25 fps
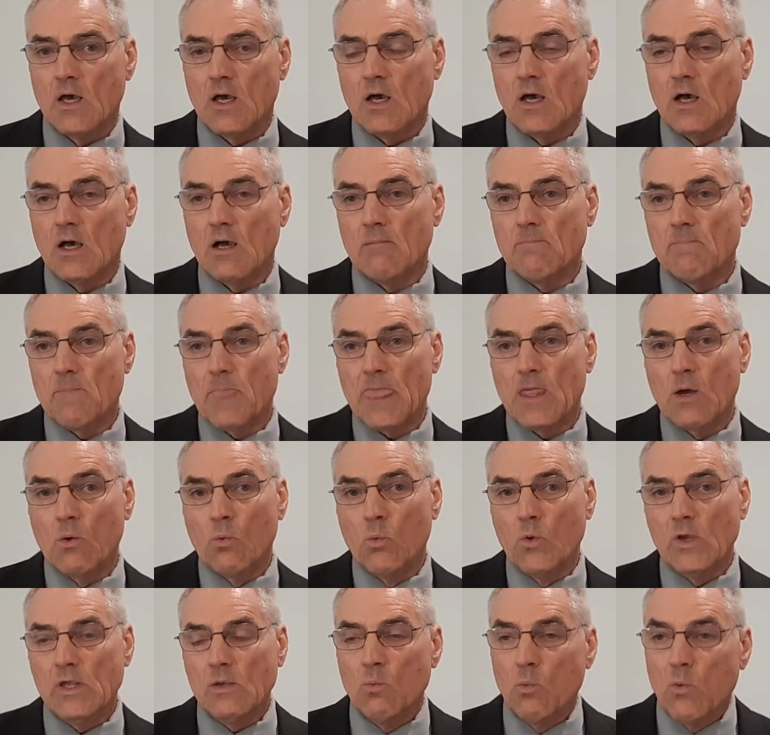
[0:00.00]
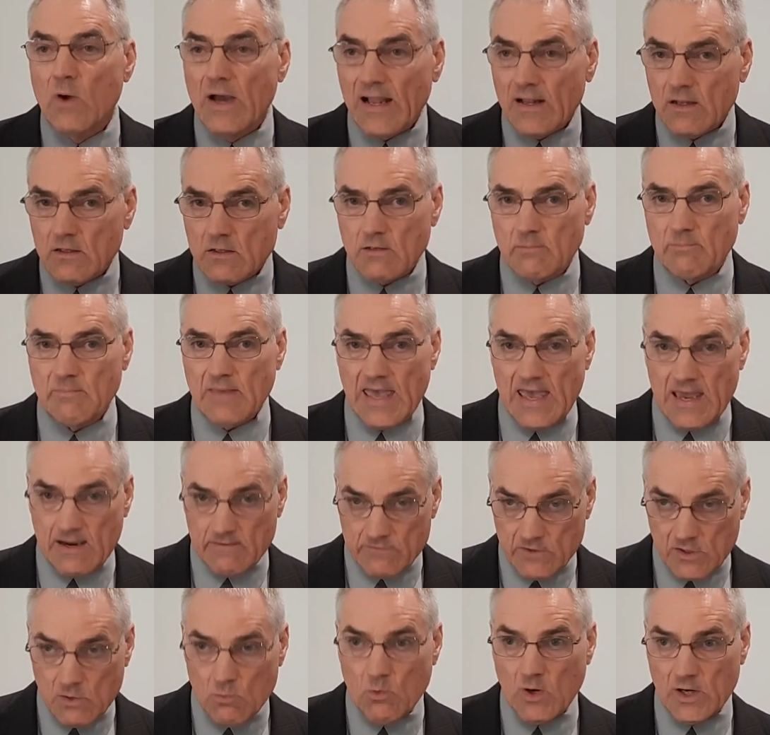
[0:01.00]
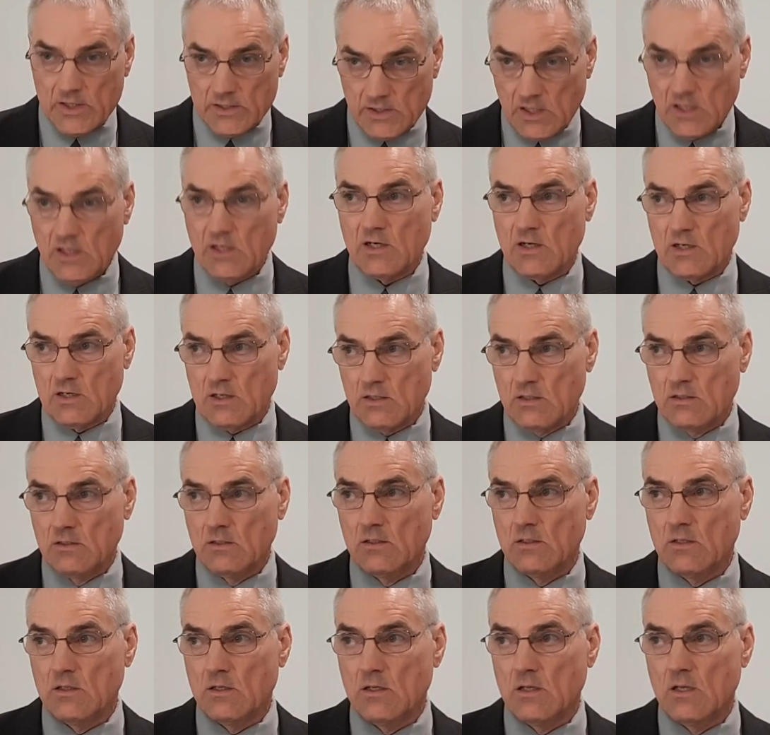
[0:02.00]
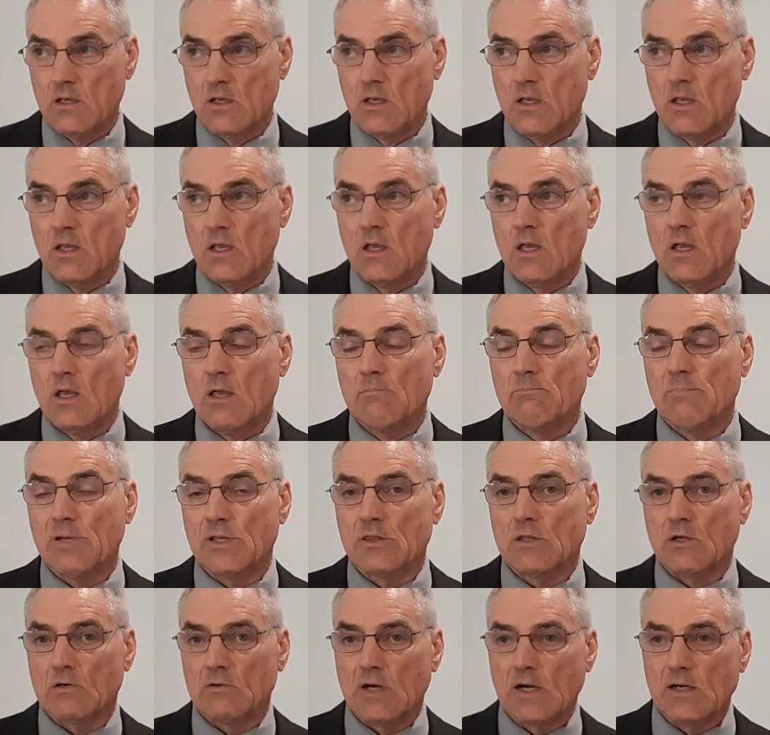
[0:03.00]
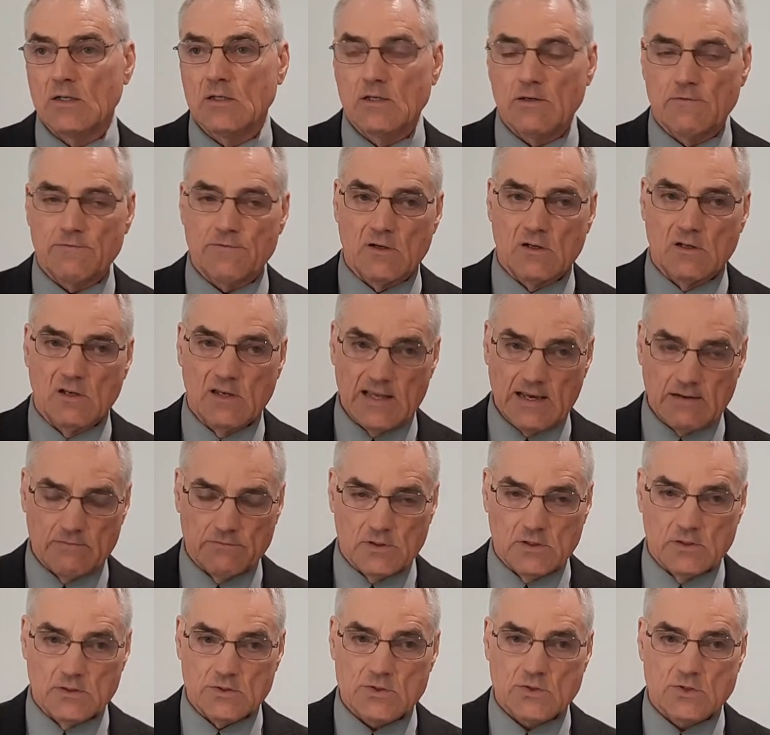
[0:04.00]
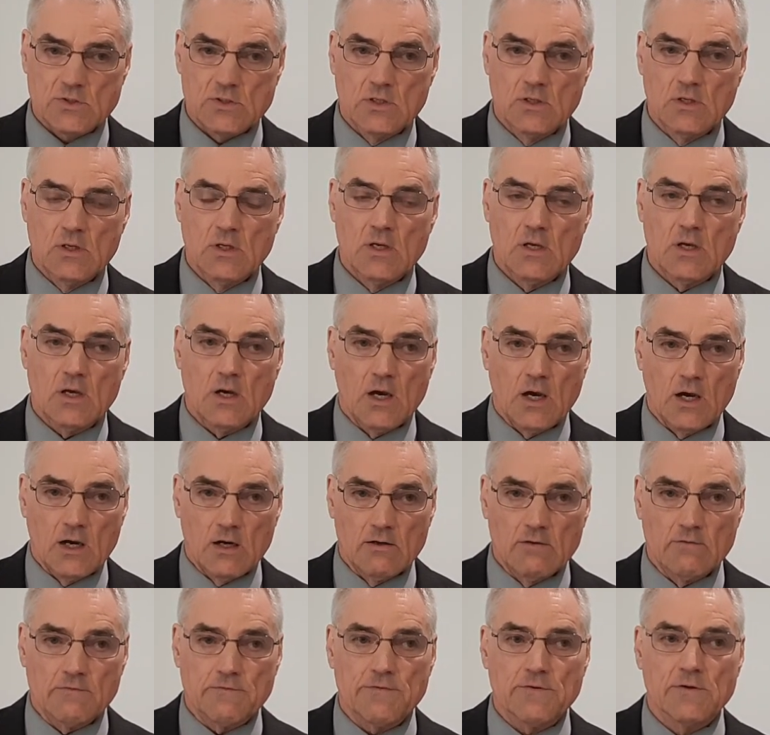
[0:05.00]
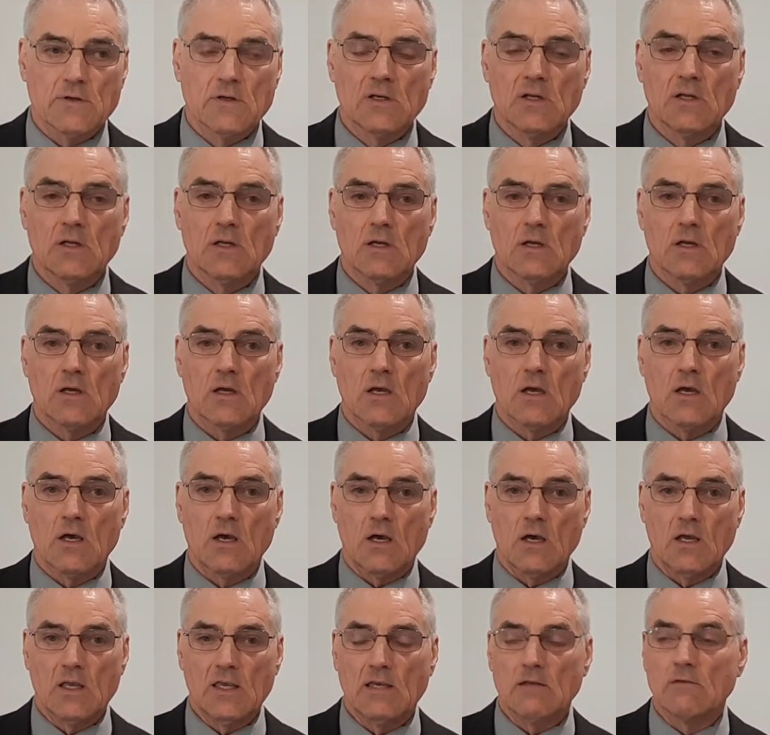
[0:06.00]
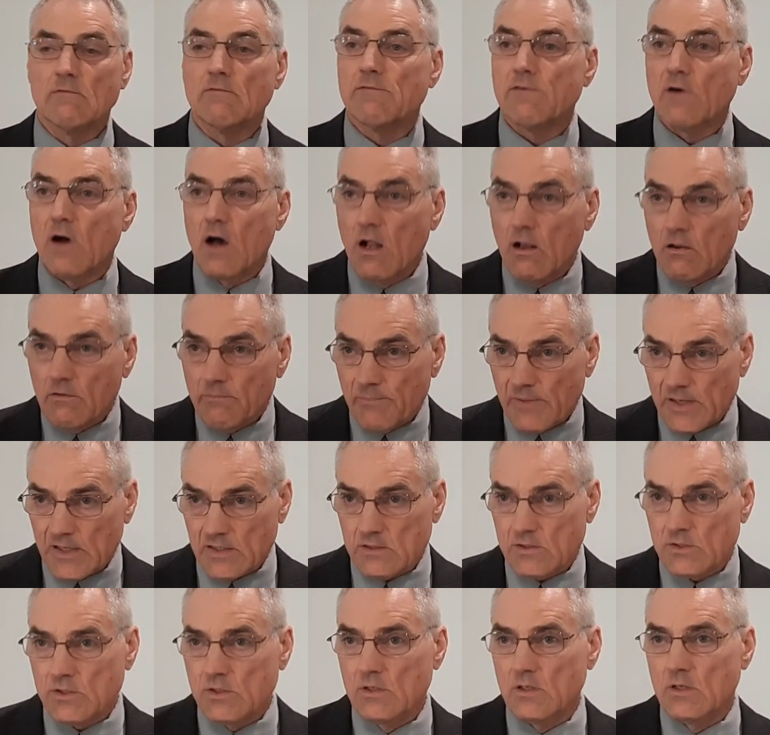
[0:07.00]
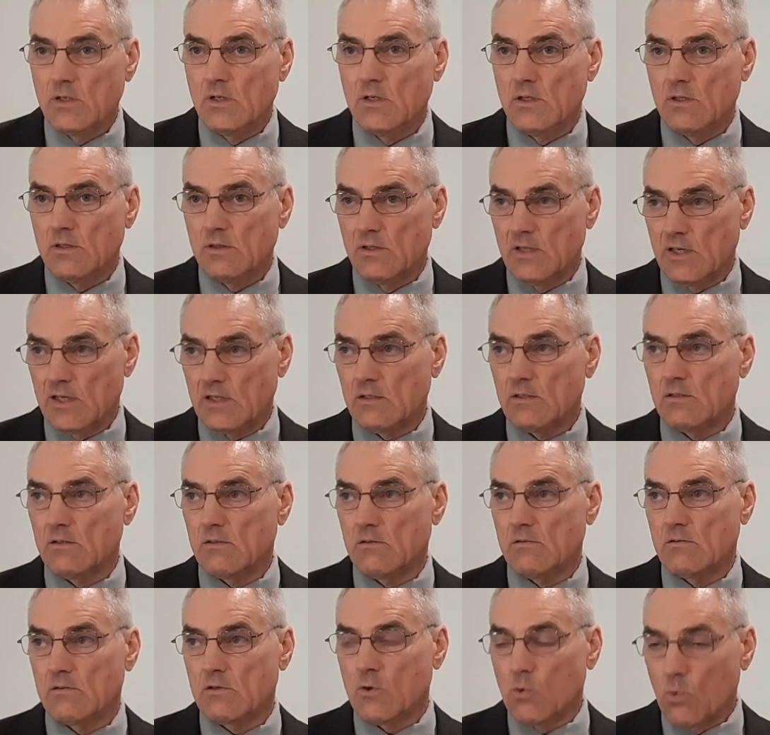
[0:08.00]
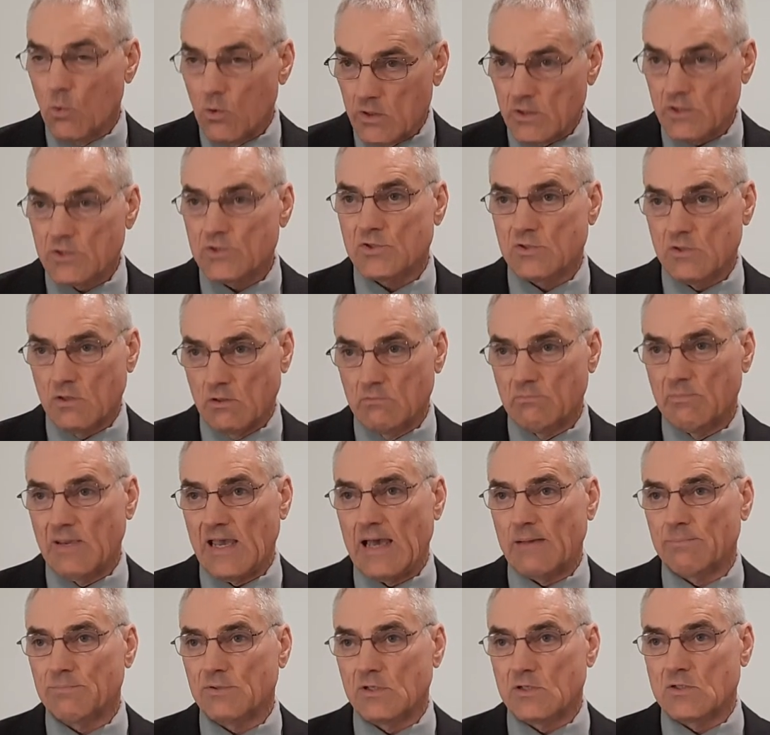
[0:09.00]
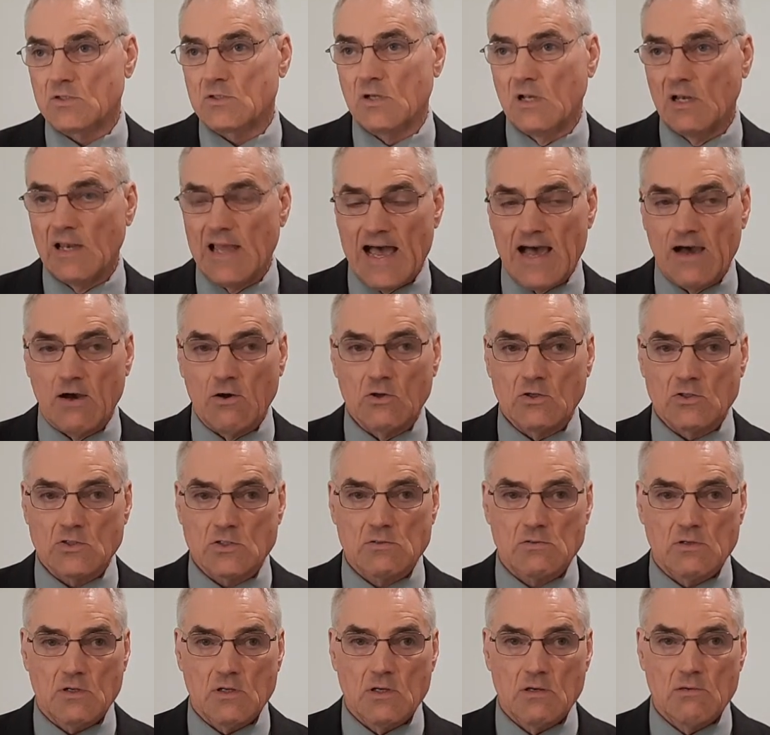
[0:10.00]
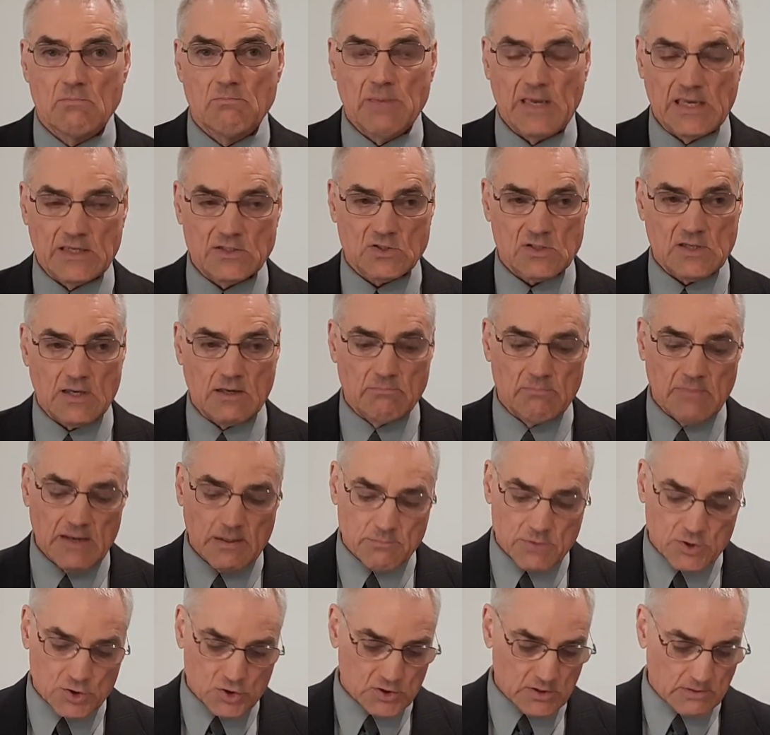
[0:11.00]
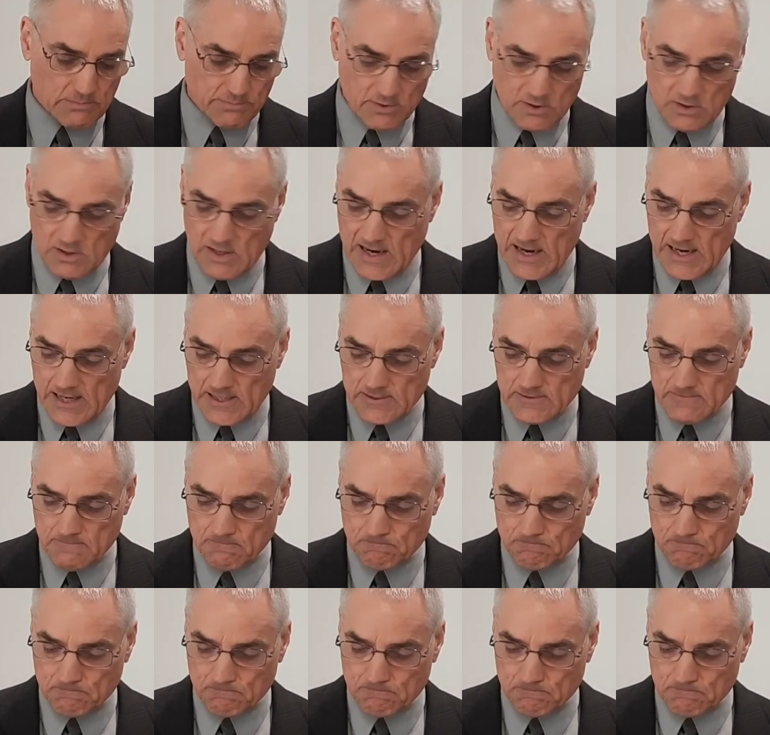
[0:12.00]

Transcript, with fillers: Um, we welcome everyone here, but there are different levels of involvement that Cornerstone Baptist allows based on membership or not.